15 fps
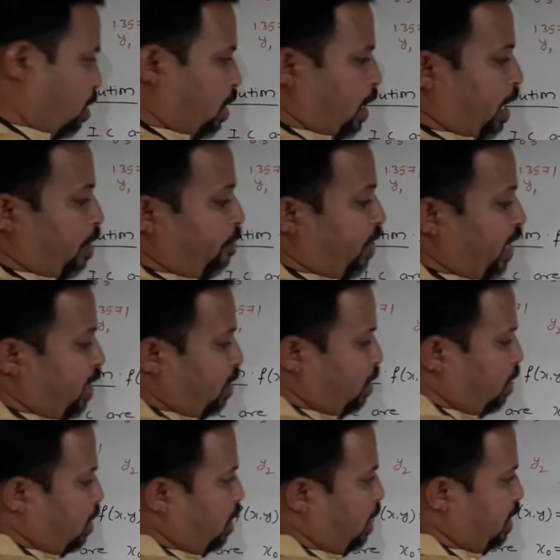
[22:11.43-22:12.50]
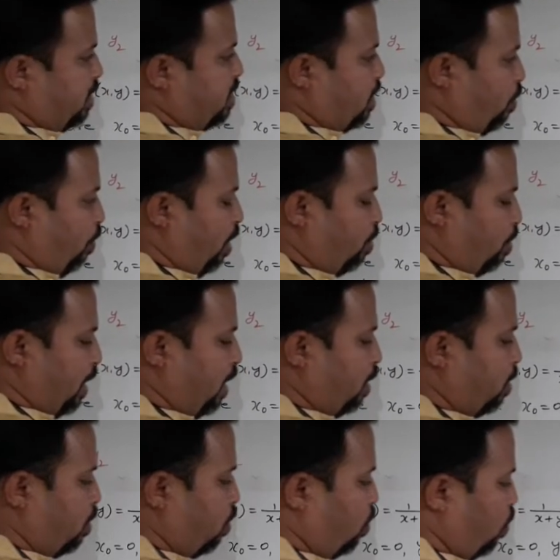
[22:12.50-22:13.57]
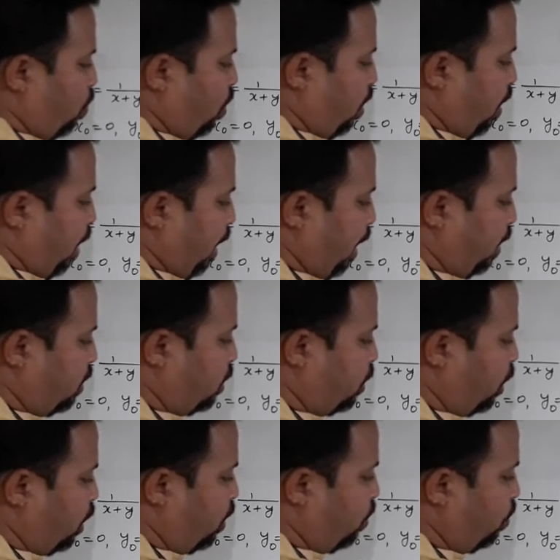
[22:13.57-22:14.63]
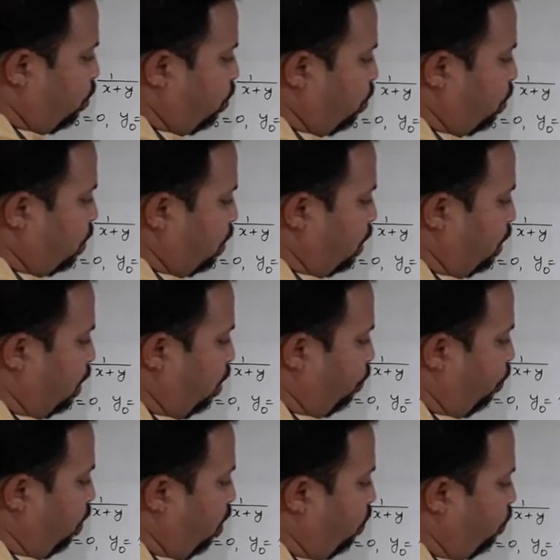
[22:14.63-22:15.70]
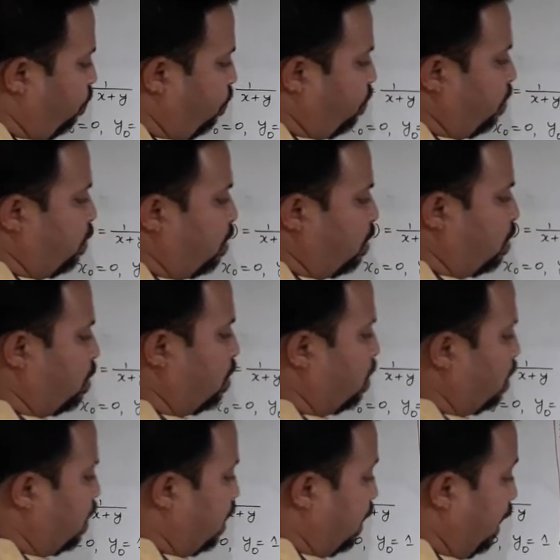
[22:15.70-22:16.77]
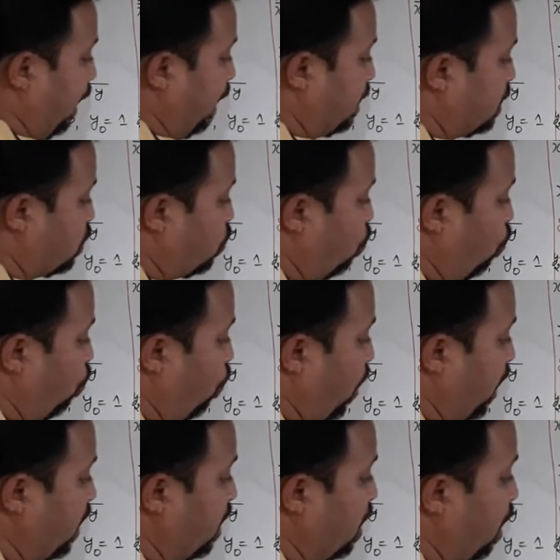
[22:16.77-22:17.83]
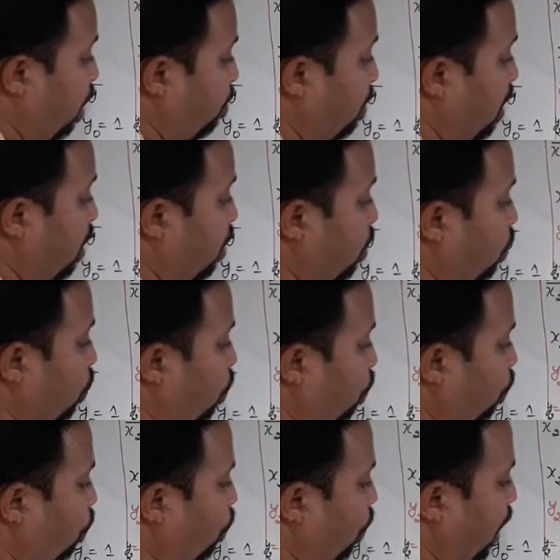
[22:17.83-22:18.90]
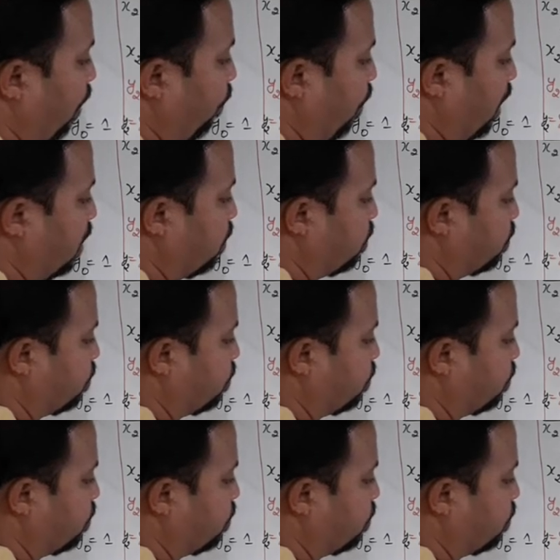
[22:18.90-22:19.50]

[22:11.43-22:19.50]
k1 is given by h into f of x1 comma y1.